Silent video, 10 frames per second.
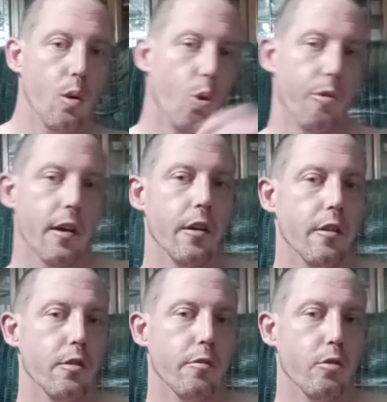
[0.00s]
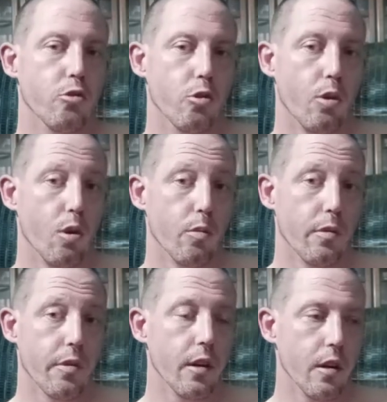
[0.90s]
or that individual
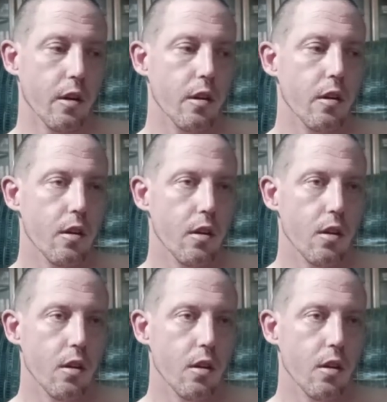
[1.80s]
over there,